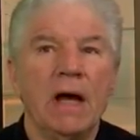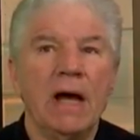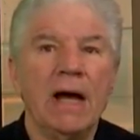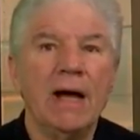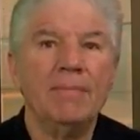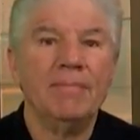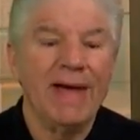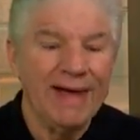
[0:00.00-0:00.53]

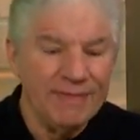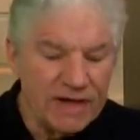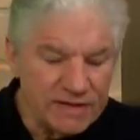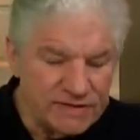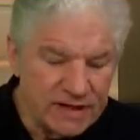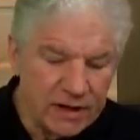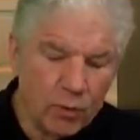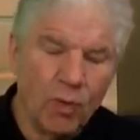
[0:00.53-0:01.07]
um, and they
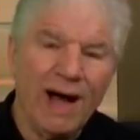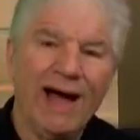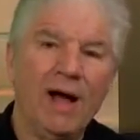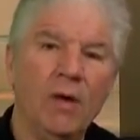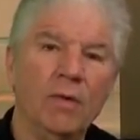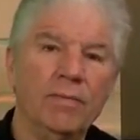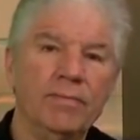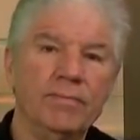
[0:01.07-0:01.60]
say,
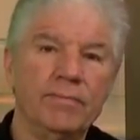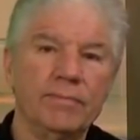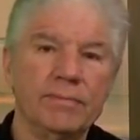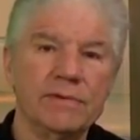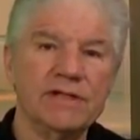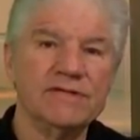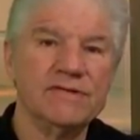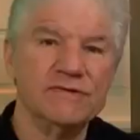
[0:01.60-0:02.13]
wow,
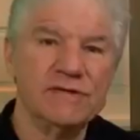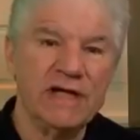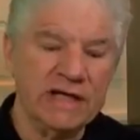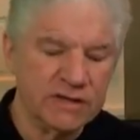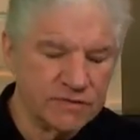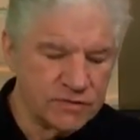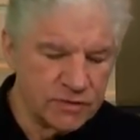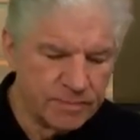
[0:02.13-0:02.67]
this is
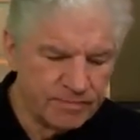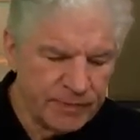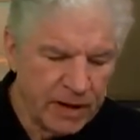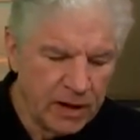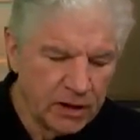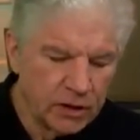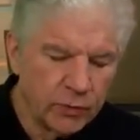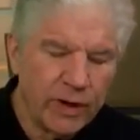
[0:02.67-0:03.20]
cancer.
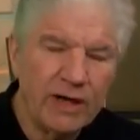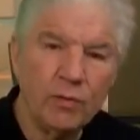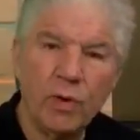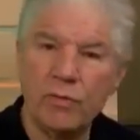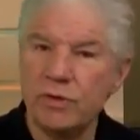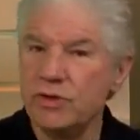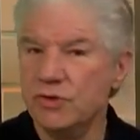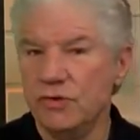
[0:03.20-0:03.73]
Lorraine,
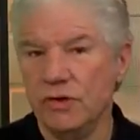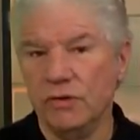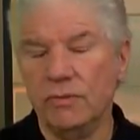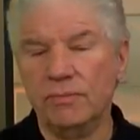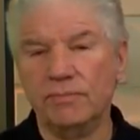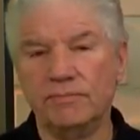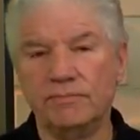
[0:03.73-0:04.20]
what would you do?